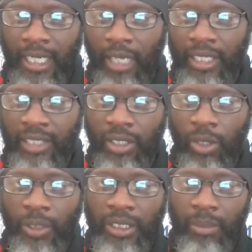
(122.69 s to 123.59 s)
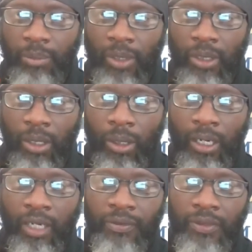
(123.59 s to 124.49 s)
Now let's go into the book
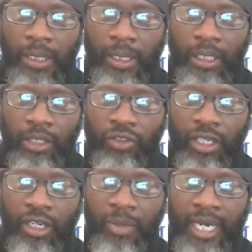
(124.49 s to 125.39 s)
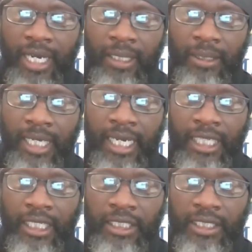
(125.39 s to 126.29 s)
of Jeremiah
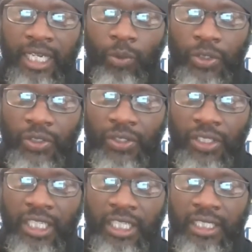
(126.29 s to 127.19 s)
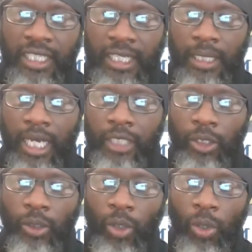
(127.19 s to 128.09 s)
9, starting verse 13. It says, "And
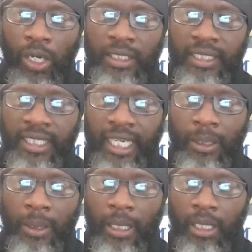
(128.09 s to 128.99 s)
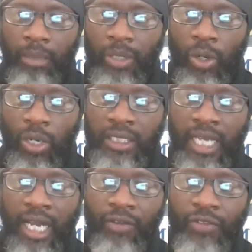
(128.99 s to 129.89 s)
the Lord said, because
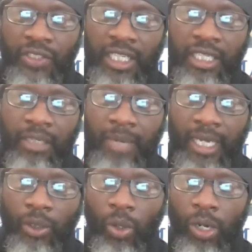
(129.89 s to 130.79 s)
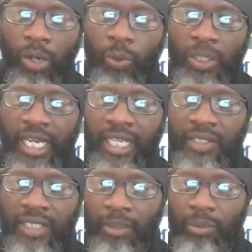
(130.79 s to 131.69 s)
thou hast forsaken my law, which I
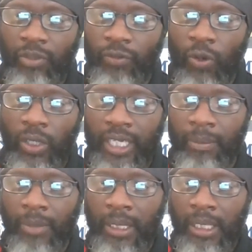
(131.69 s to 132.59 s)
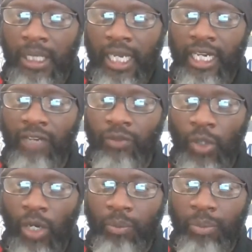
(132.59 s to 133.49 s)
set before them, and have
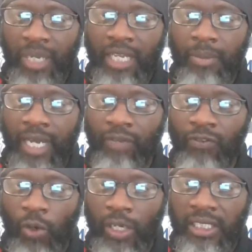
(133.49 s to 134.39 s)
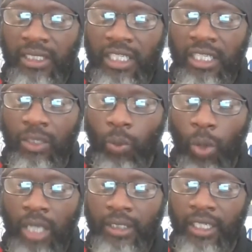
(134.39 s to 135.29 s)
not obeyed my voice, neither
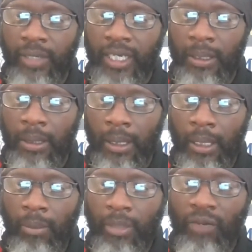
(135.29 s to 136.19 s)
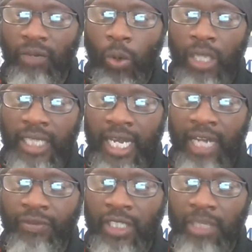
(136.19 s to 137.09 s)
walked therein, but have walked
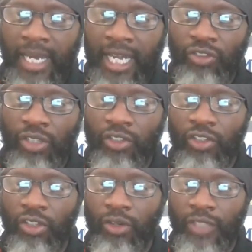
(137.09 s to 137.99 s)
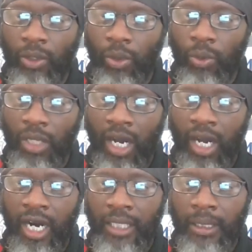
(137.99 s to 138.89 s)
after the imagination of their own
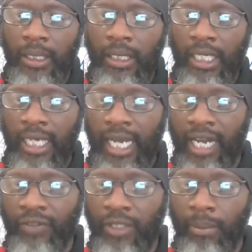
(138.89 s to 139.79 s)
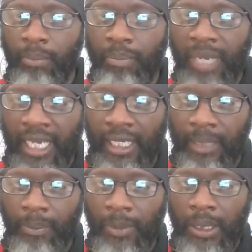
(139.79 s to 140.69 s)
heart, and after
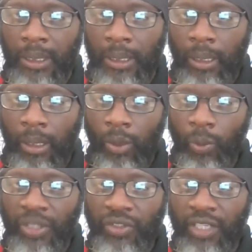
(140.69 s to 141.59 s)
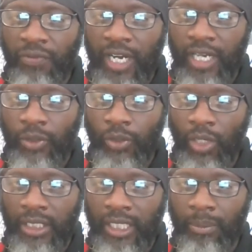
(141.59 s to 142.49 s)
Balaam, which their father
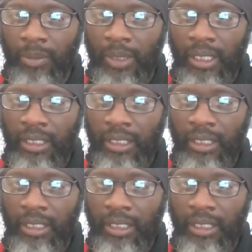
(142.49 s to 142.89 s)
taught them.